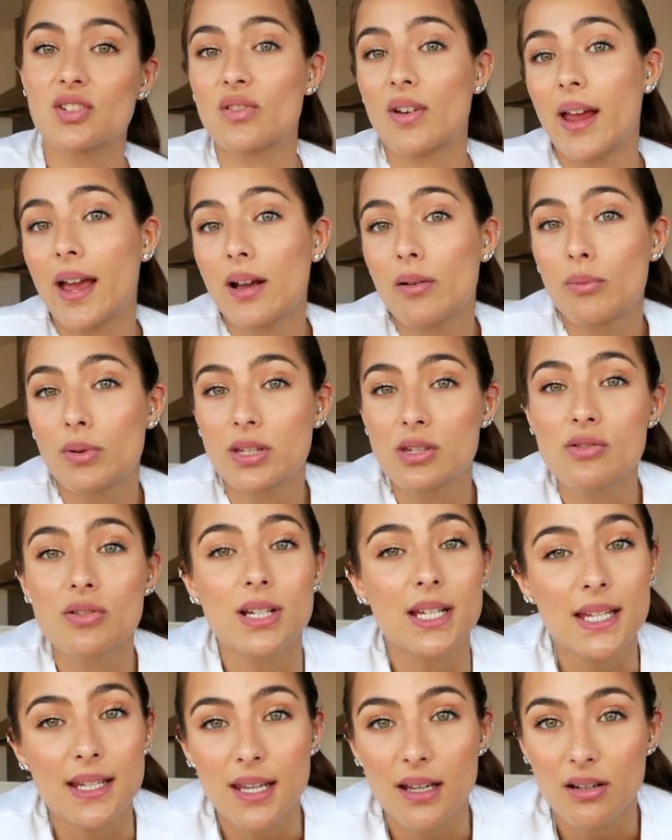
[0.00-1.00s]
track what you're
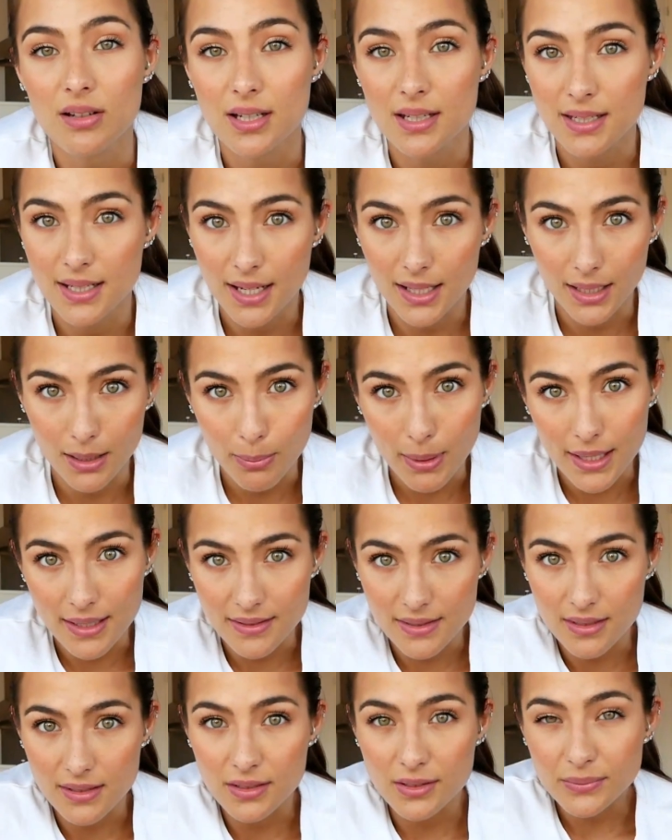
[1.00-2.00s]
eating on a daily
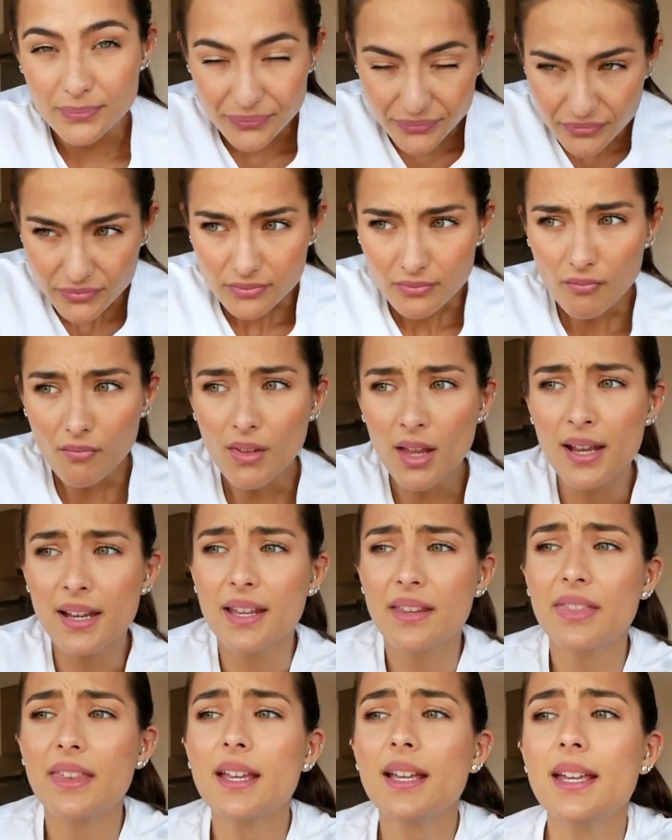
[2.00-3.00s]
basis. And
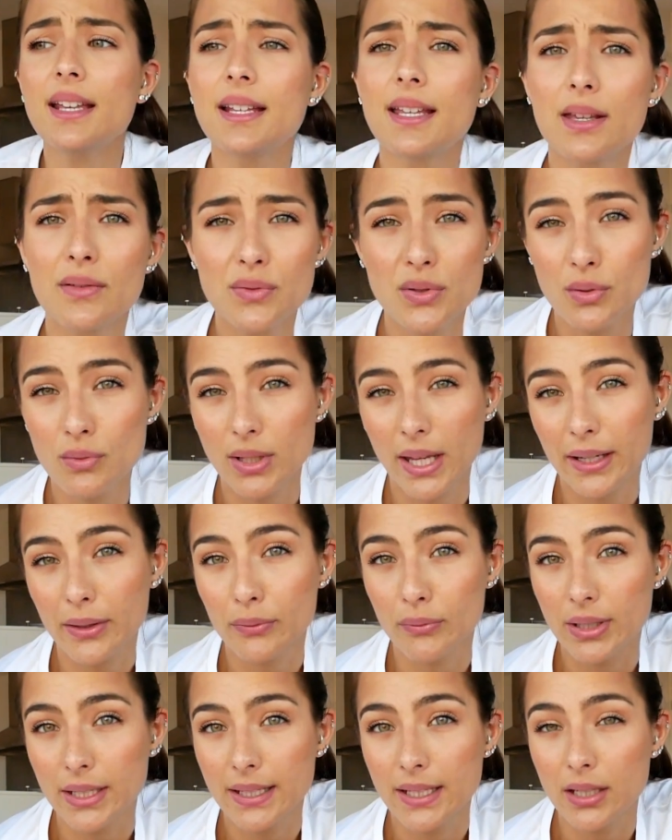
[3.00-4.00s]
I think it gives you like
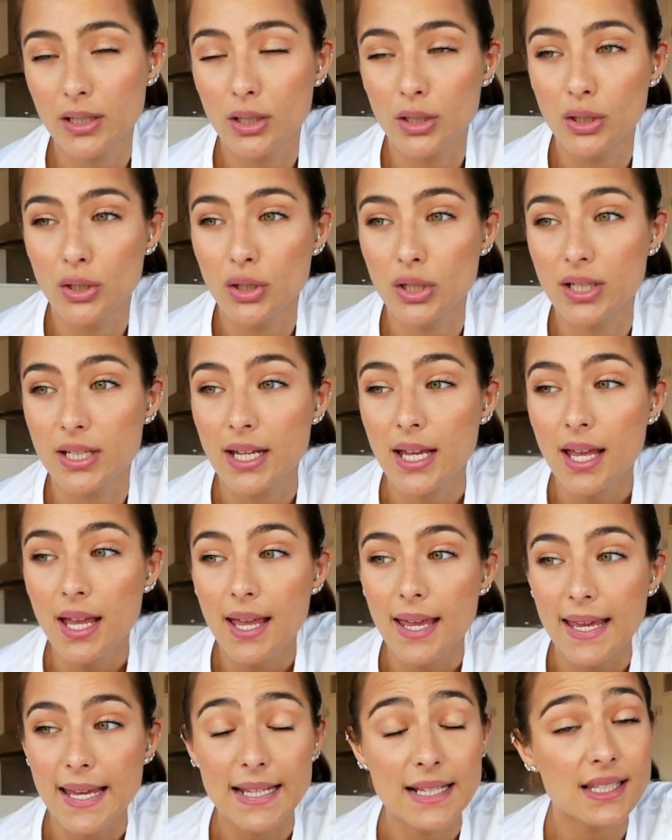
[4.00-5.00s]
really a good
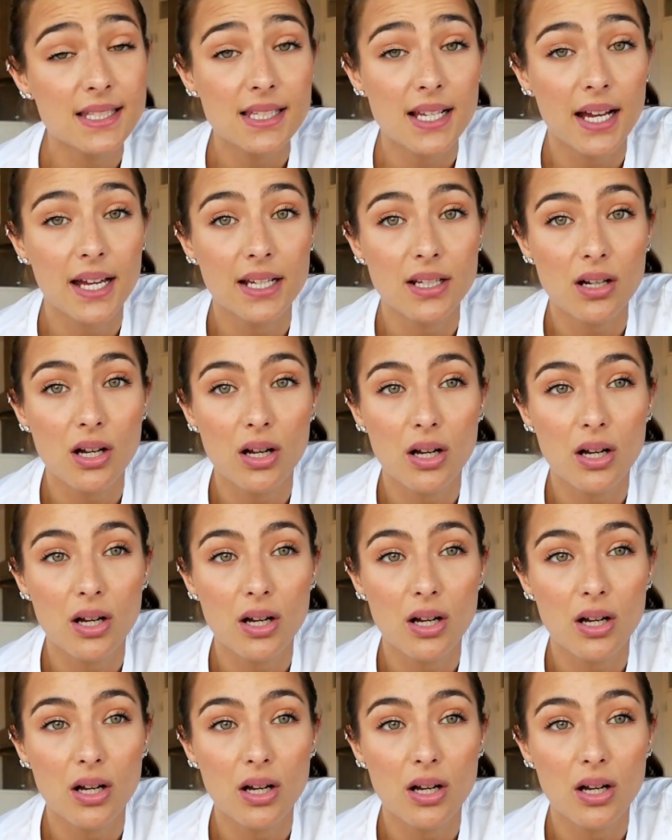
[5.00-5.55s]
insight